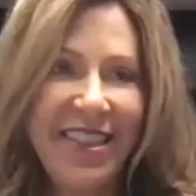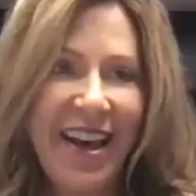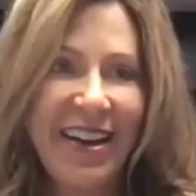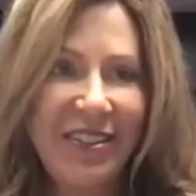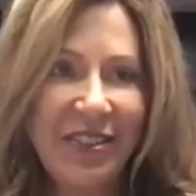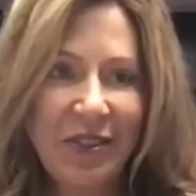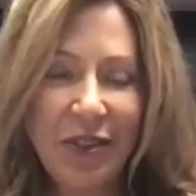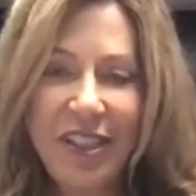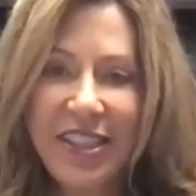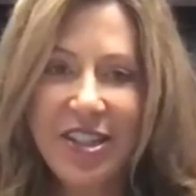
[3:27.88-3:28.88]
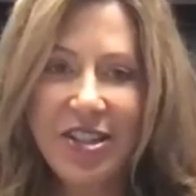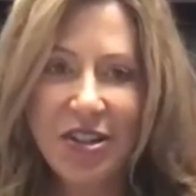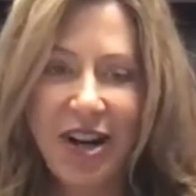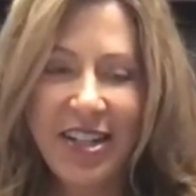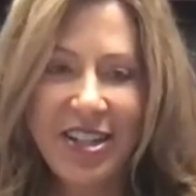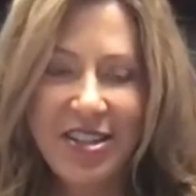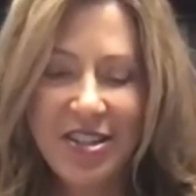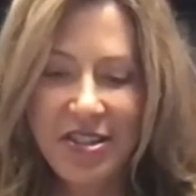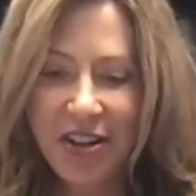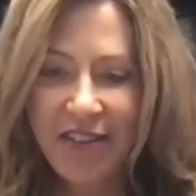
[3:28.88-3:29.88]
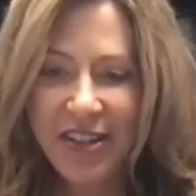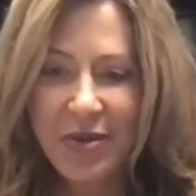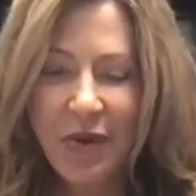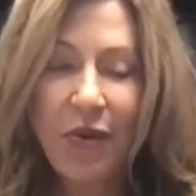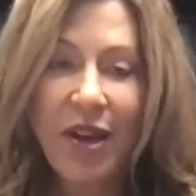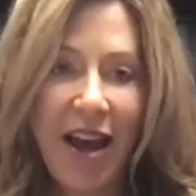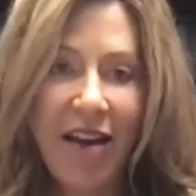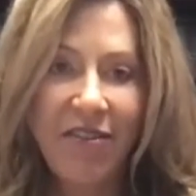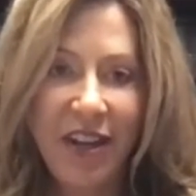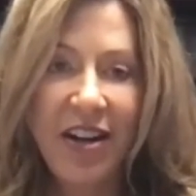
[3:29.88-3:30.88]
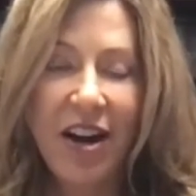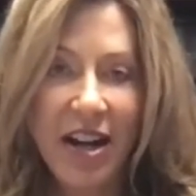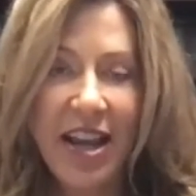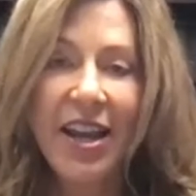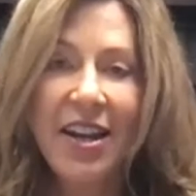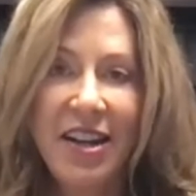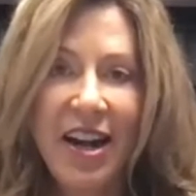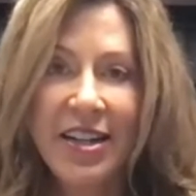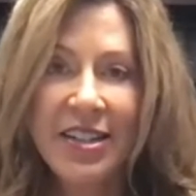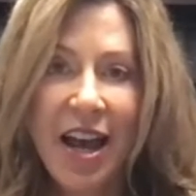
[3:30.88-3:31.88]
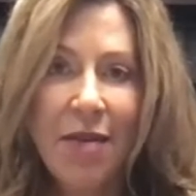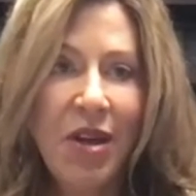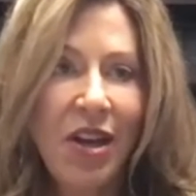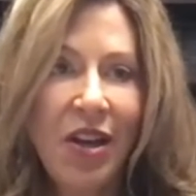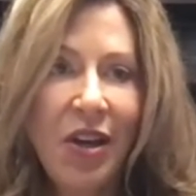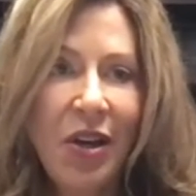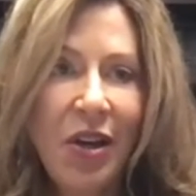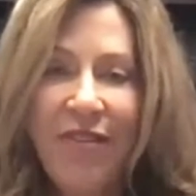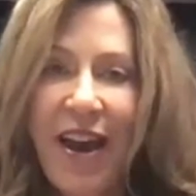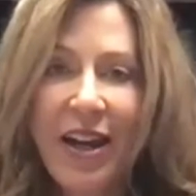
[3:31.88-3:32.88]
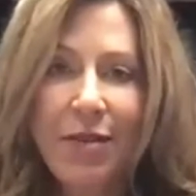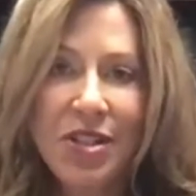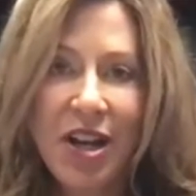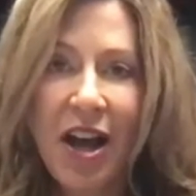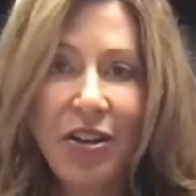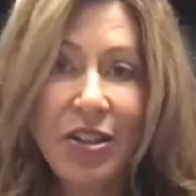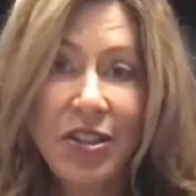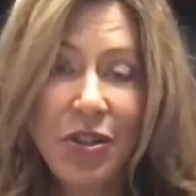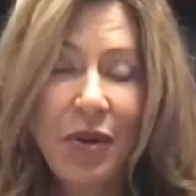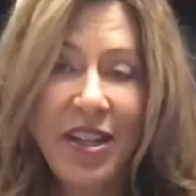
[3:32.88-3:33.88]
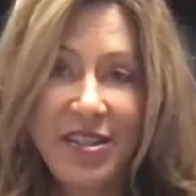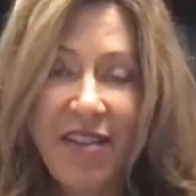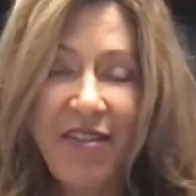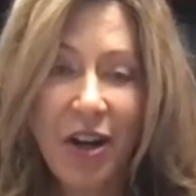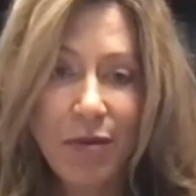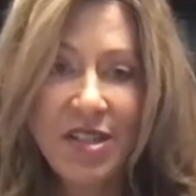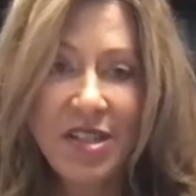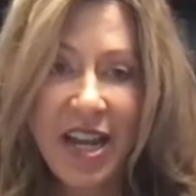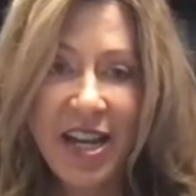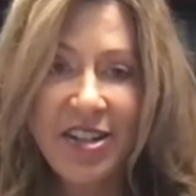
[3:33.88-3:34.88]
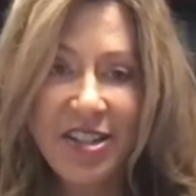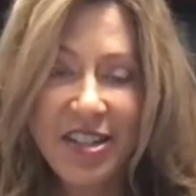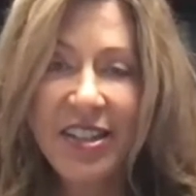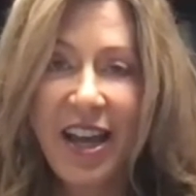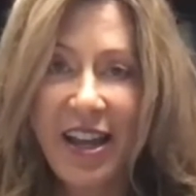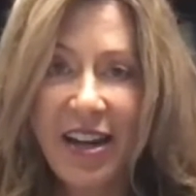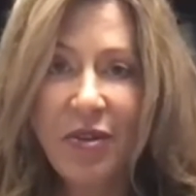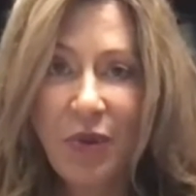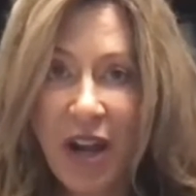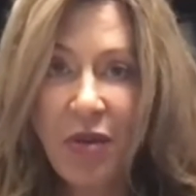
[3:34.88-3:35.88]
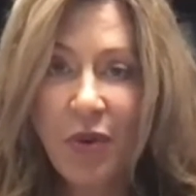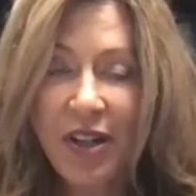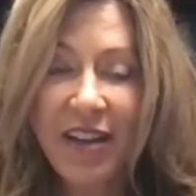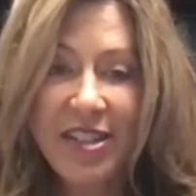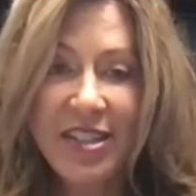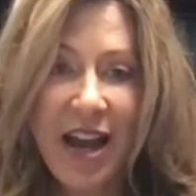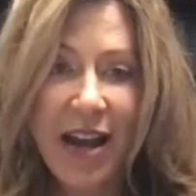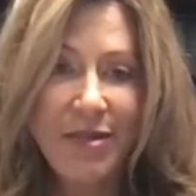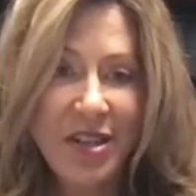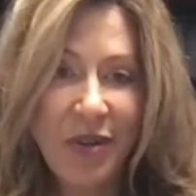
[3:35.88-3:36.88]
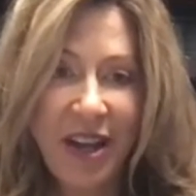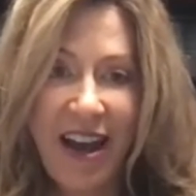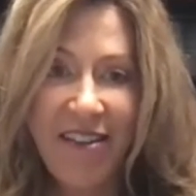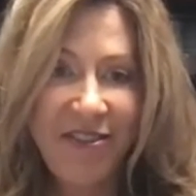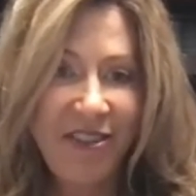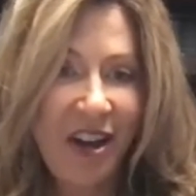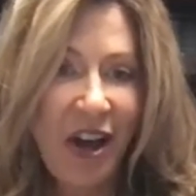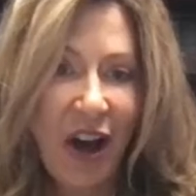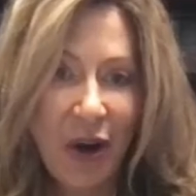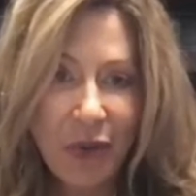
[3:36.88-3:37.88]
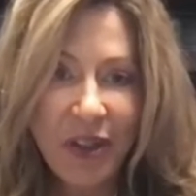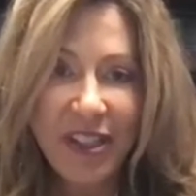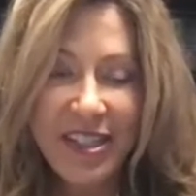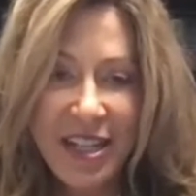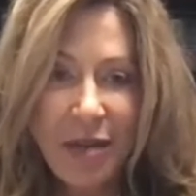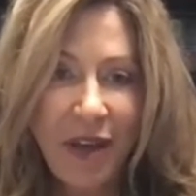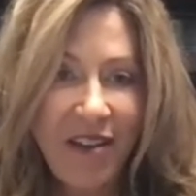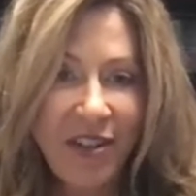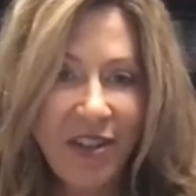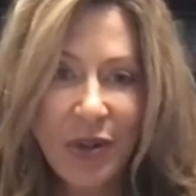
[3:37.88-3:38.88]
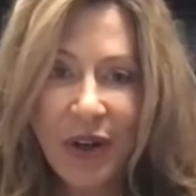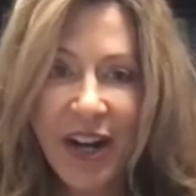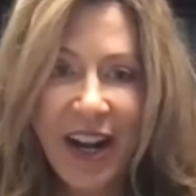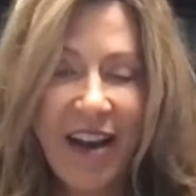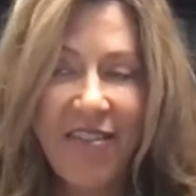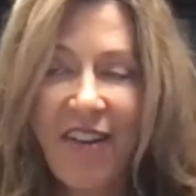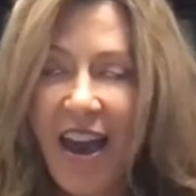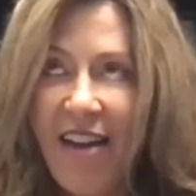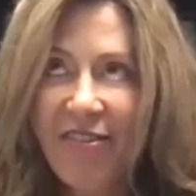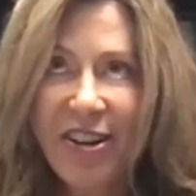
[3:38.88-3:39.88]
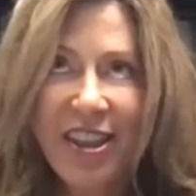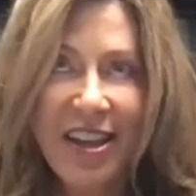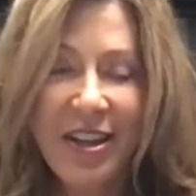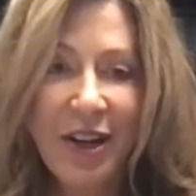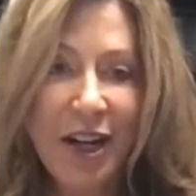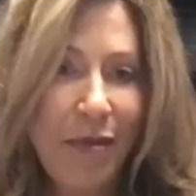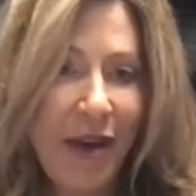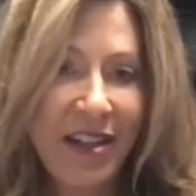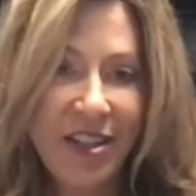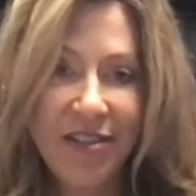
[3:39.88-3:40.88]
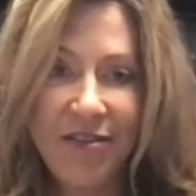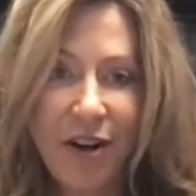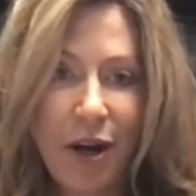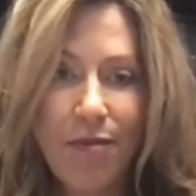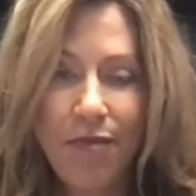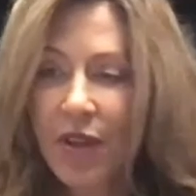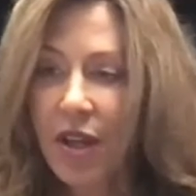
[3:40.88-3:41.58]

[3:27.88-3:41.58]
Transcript: that really just scratches the surface what we have here on hand at any time. We've had up to 127 homes staged at any one given time. So we have a really deep inventory of everything you can imagine, from,